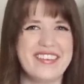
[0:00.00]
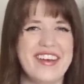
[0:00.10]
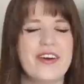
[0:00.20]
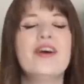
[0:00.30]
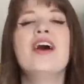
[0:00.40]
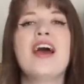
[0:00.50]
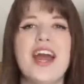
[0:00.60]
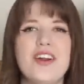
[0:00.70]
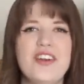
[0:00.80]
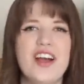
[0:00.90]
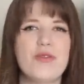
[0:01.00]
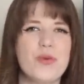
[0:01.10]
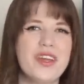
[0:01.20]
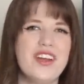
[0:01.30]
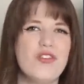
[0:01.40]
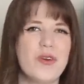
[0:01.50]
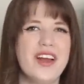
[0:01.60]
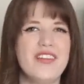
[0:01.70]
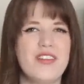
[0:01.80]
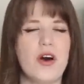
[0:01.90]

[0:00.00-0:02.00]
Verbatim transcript: So I know you guys will really enjoy it.